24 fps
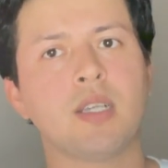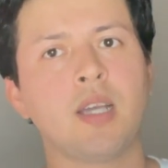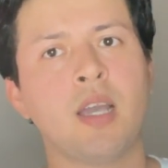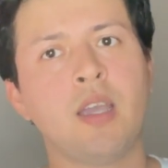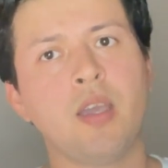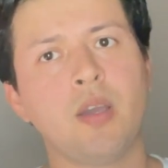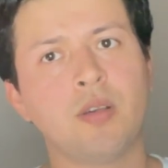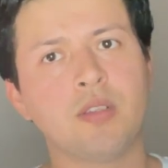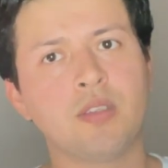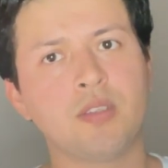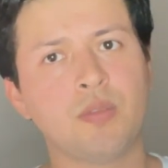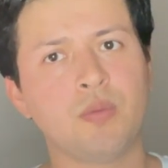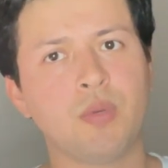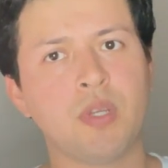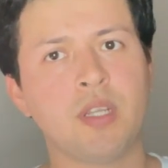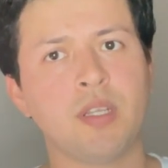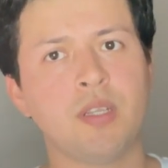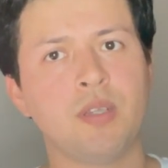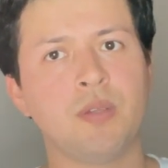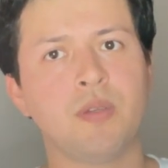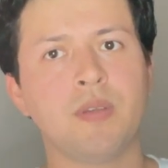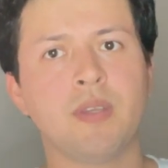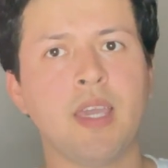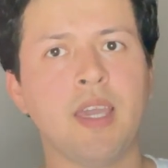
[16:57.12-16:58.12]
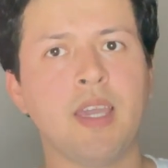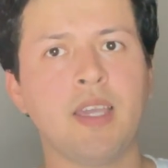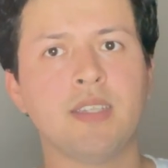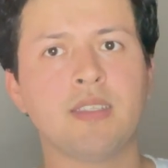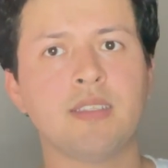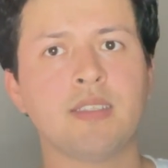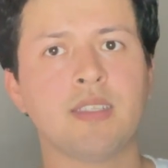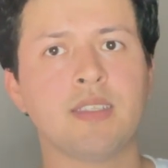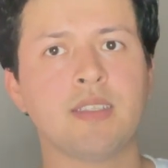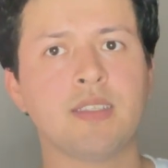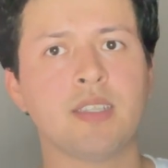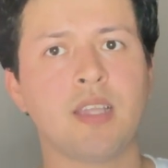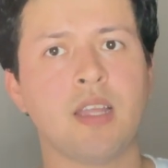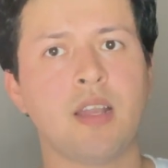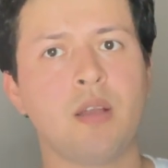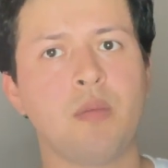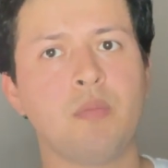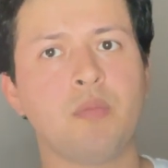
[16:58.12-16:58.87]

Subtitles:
I also want to do cases that are